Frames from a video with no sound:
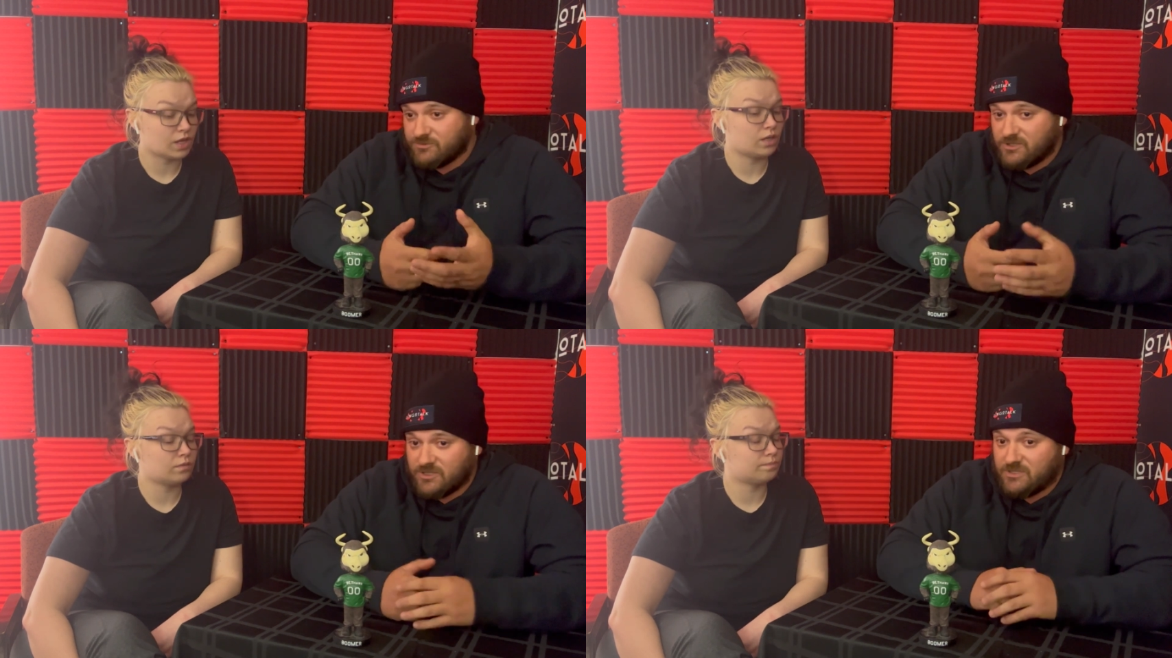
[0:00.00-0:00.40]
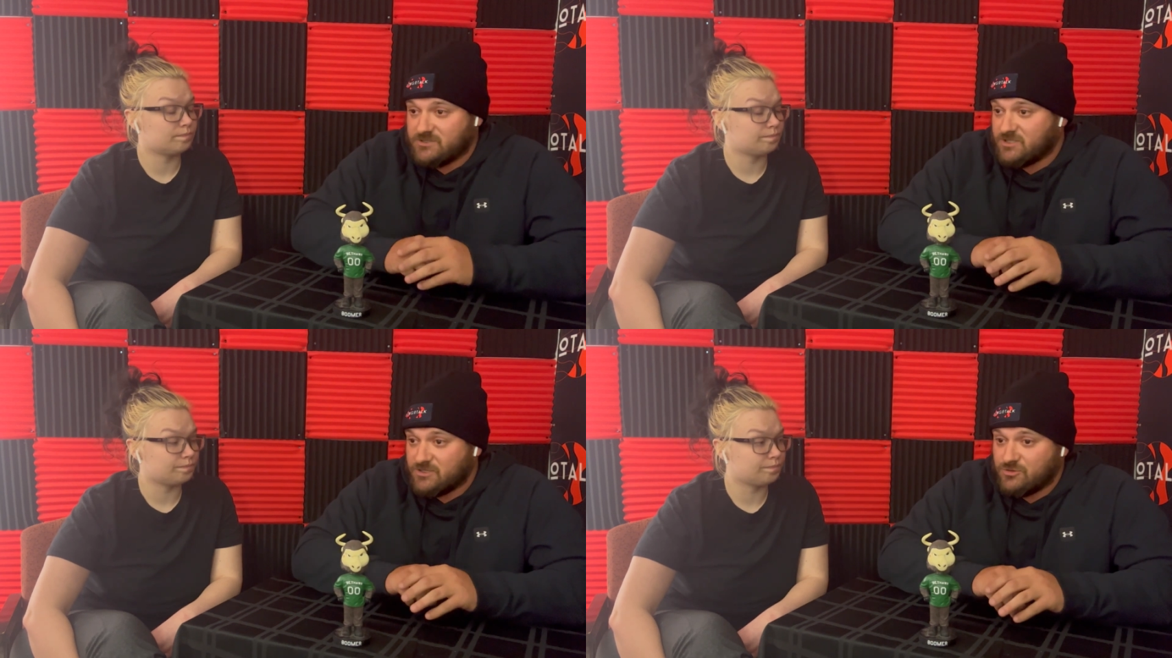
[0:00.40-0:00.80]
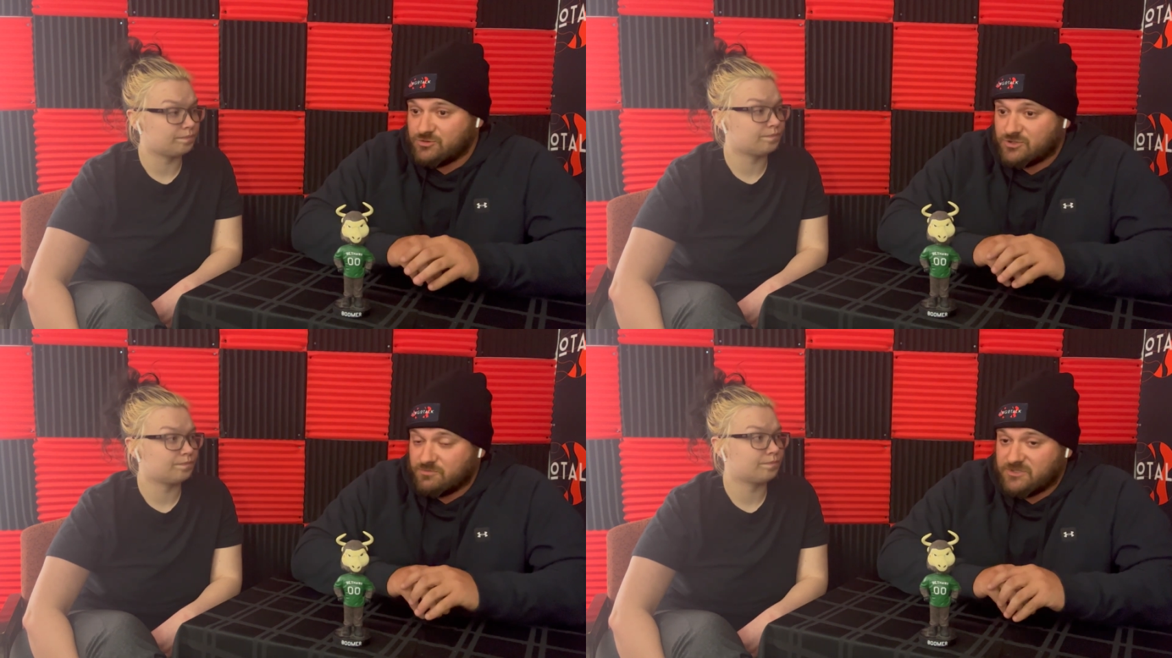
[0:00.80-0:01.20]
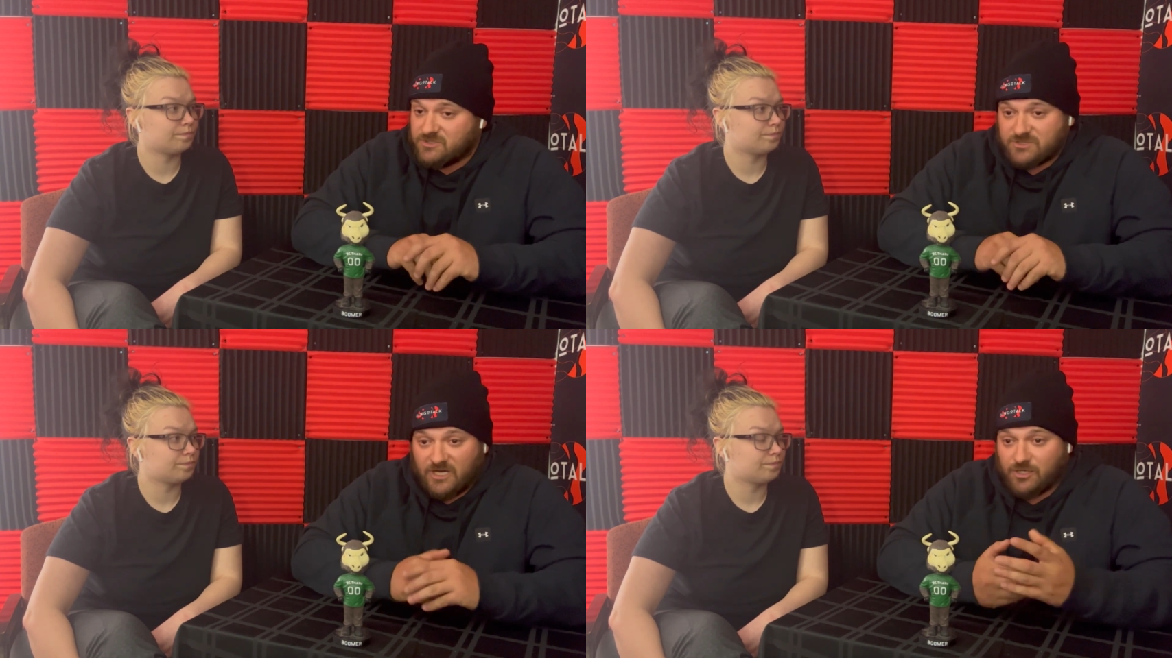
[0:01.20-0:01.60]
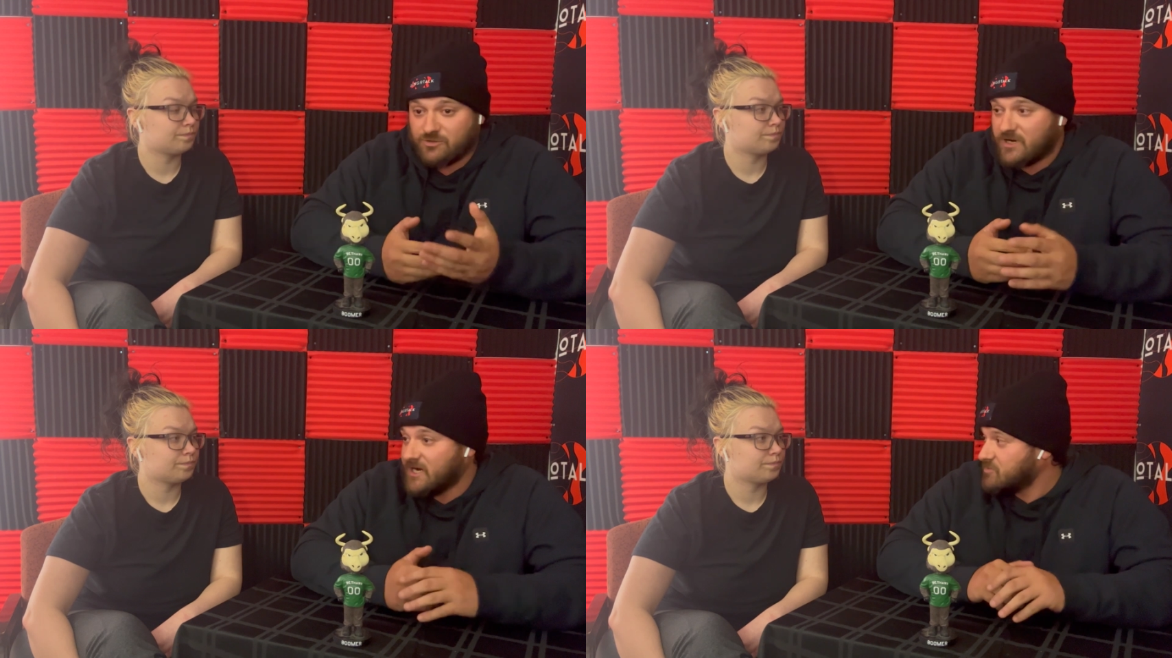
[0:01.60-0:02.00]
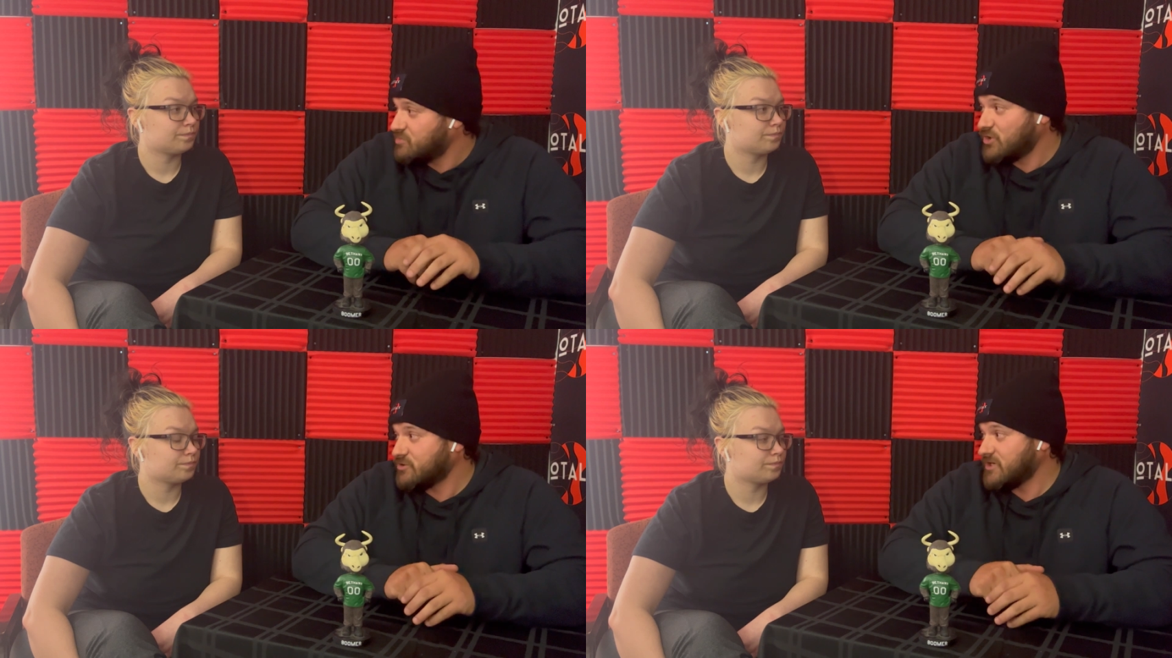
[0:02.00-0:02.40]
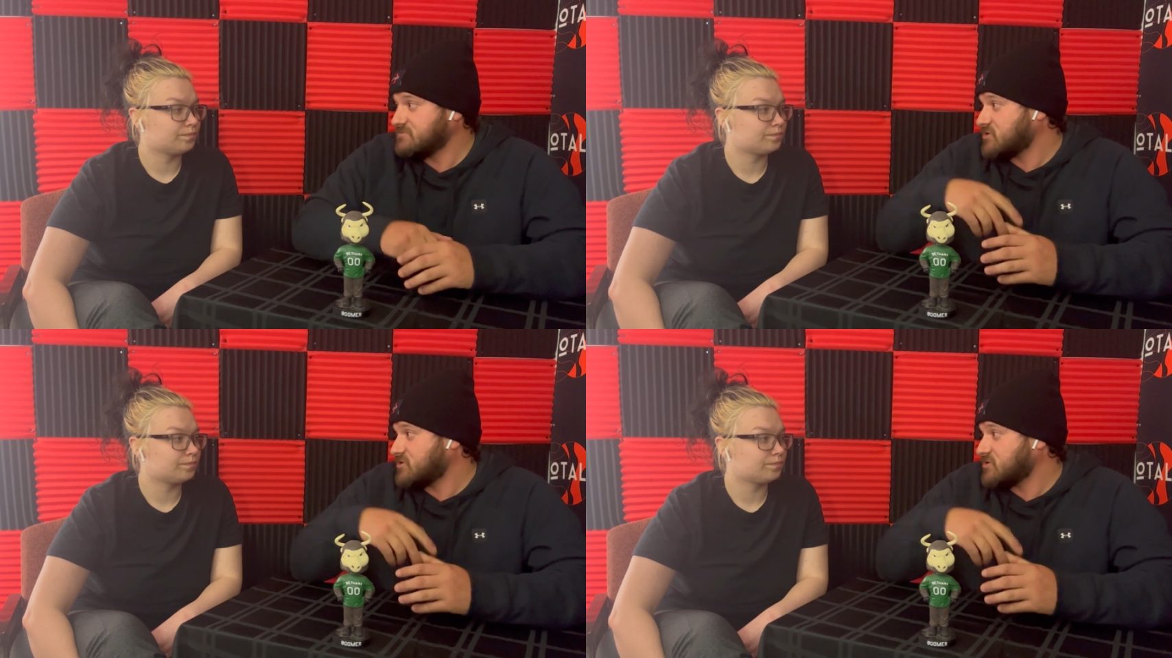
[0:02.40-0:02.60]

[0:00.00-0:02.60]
Speaker 1: yeah. that it continues to be successful. I know they're adding programs,